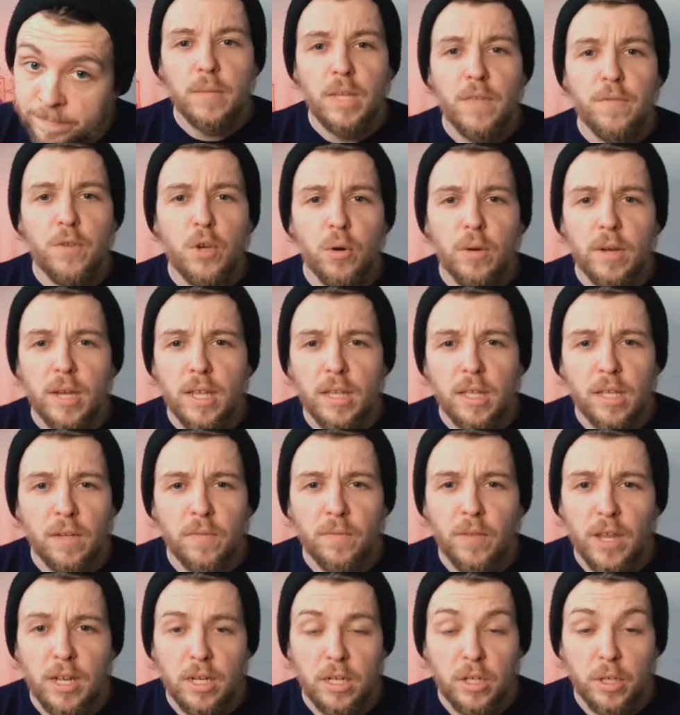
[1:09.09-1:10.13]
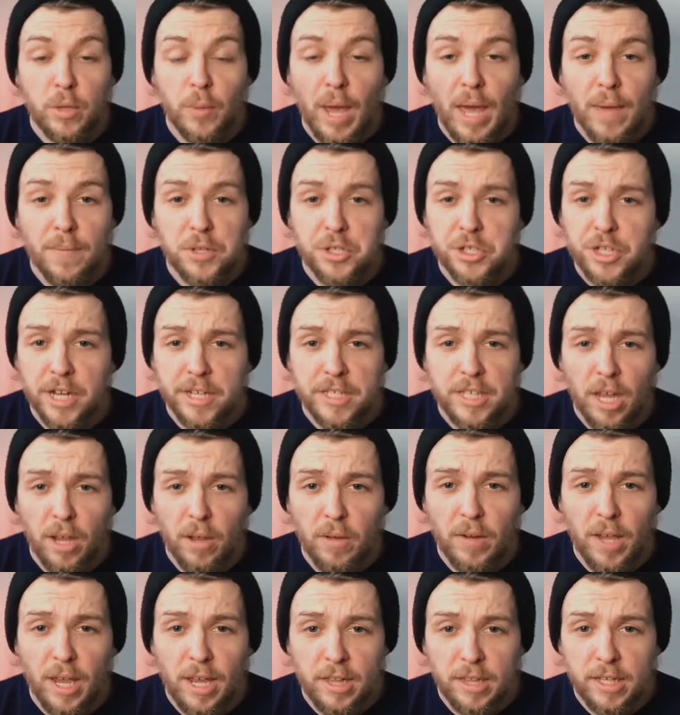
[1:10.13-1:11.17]
If you're an Alien fan and you haven't checked
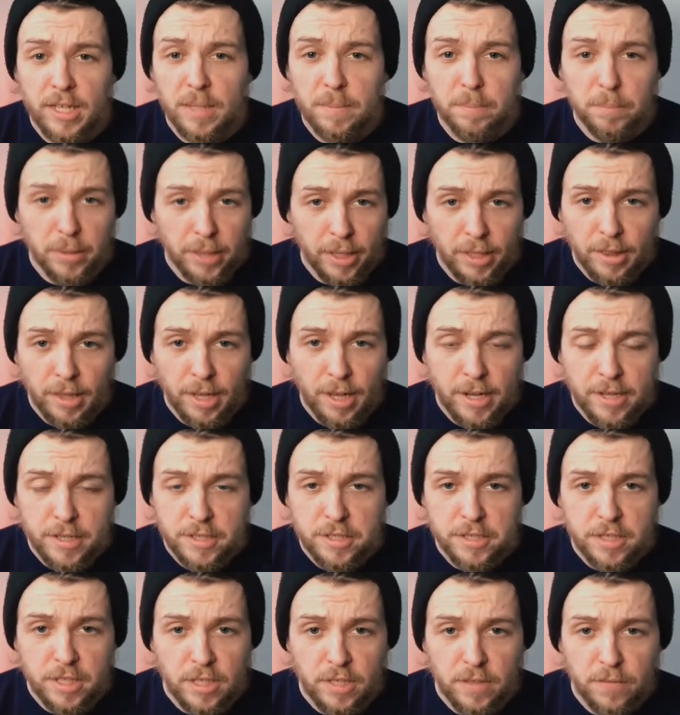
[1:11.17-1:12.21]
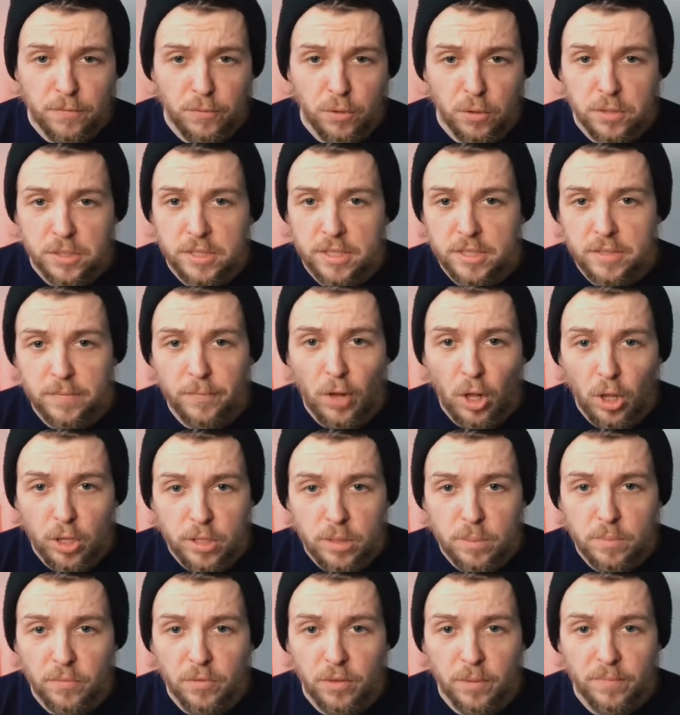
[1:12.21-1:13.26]
out Alien Bloodlines, the first
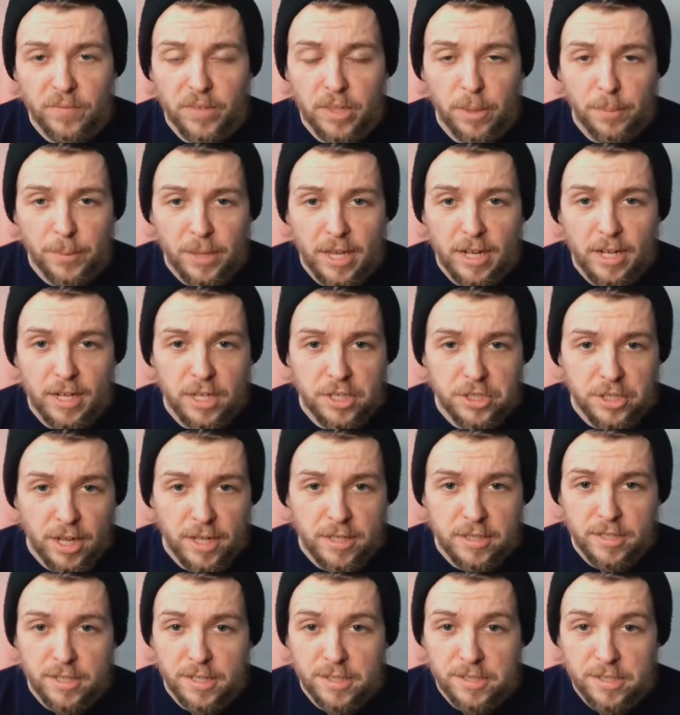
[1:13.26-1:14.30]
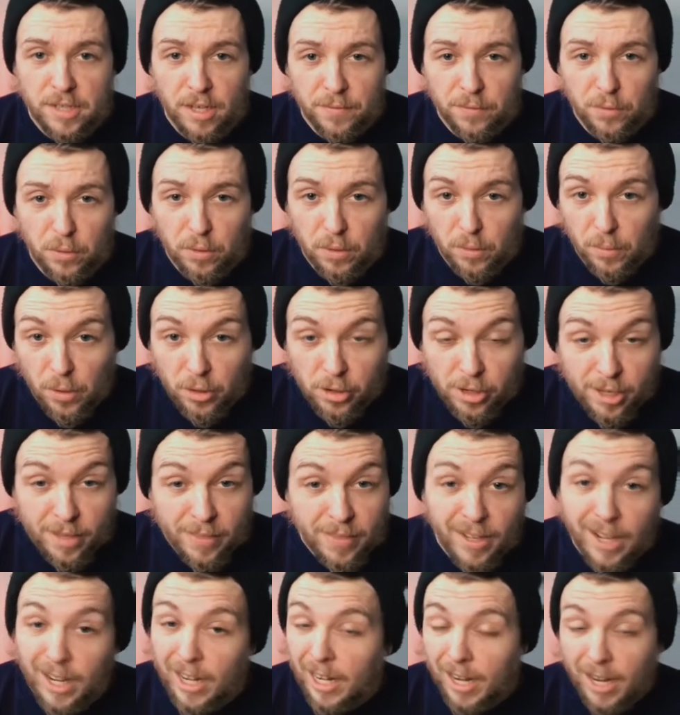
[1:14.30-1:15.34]
volume from Philip Kennedy Johnson and Salvador Larroca,
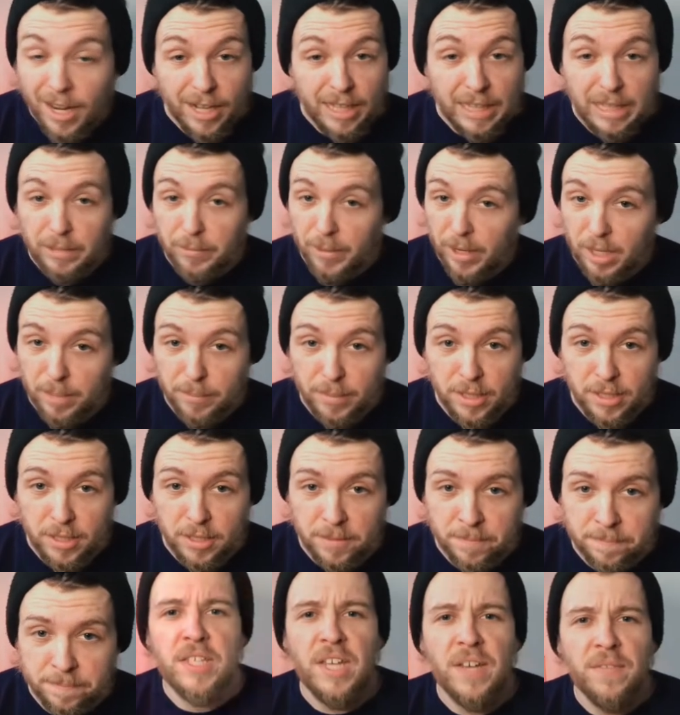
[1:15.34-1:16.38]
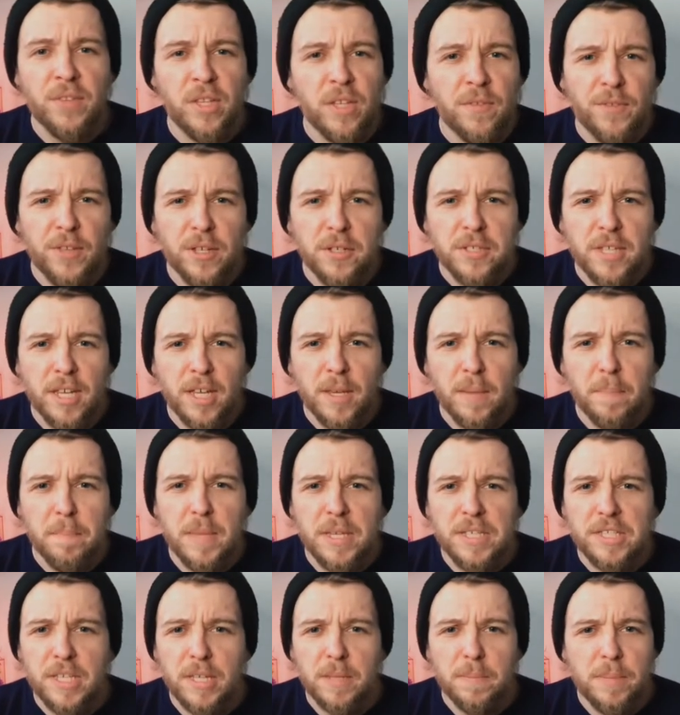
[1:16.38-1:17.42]
then I highly recommend it. Definitely feels like a
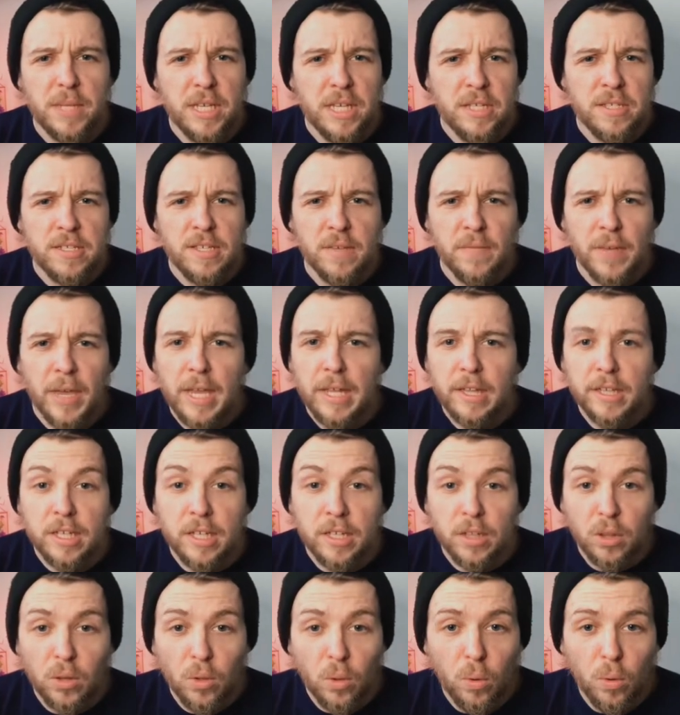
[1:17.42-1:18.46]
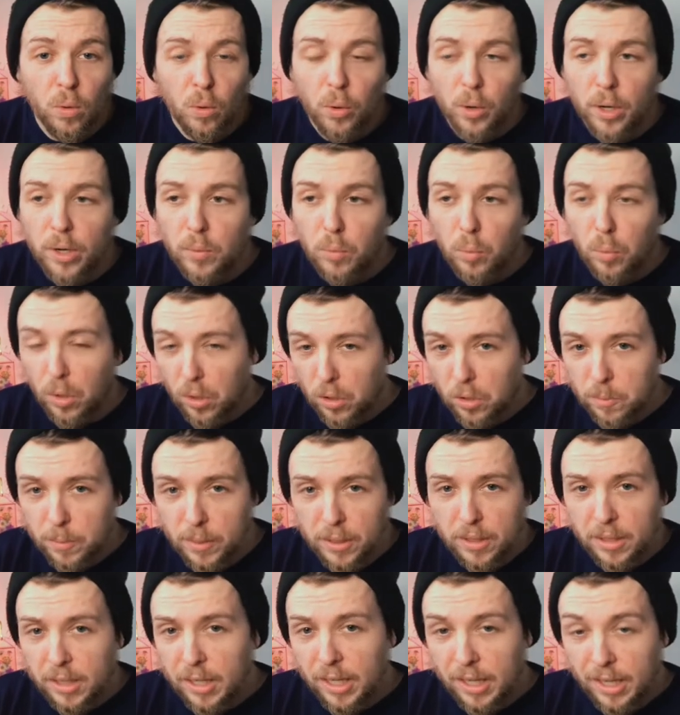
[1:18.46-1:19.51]
missing piece of Alien lore and world
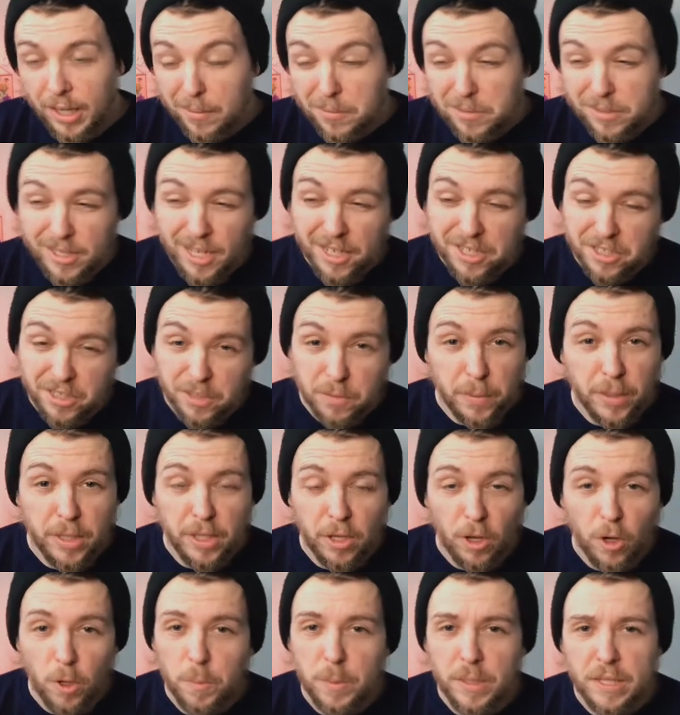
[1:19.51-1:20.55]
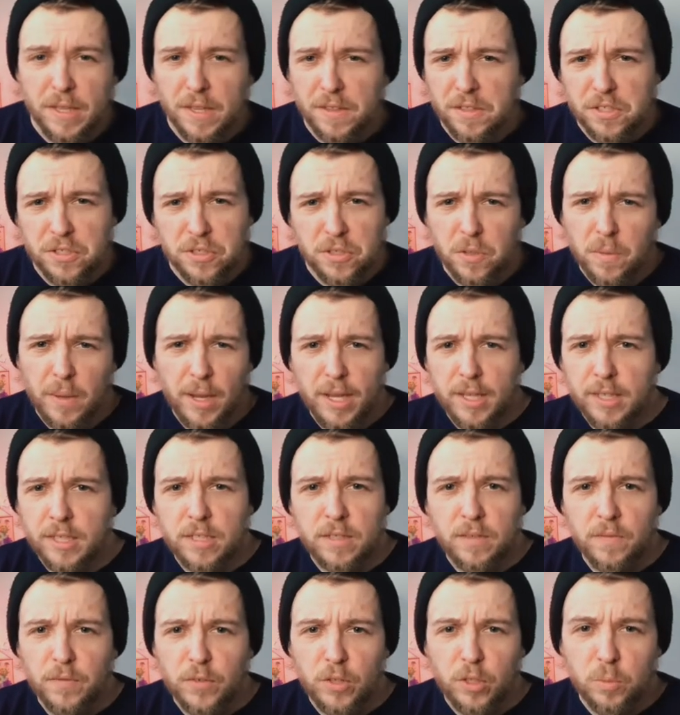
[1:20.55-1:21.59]
building, and I was actually really hoping that this new
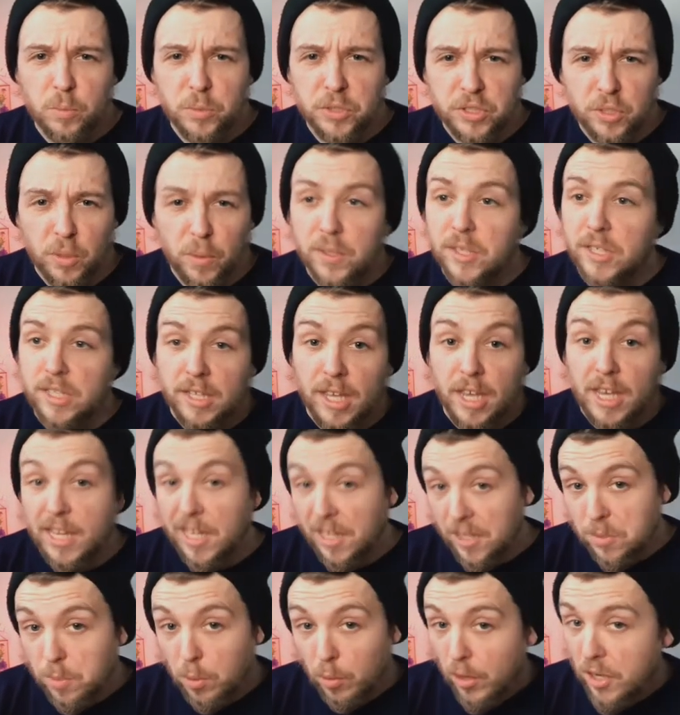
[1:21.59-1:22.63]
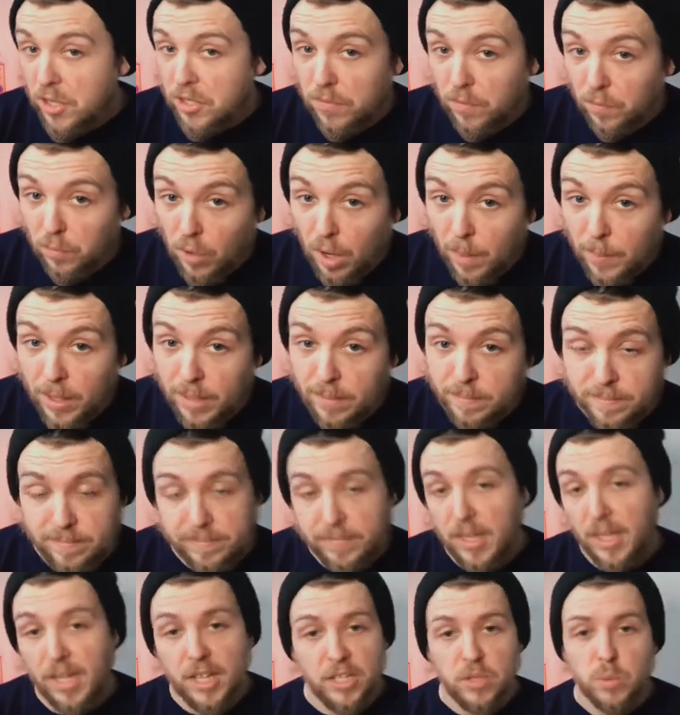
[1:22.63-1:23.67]
Alien film was going to take inspiration from it.
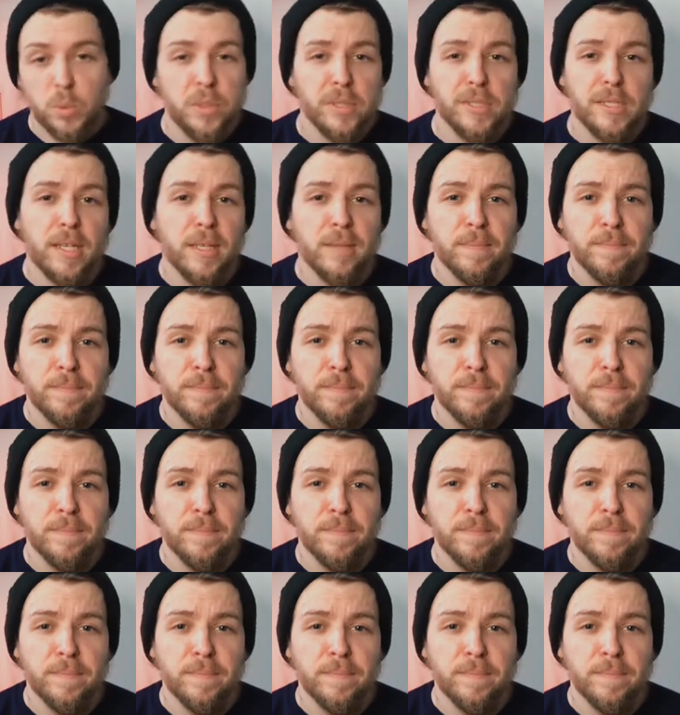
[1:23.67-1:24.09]
I guess we'll see.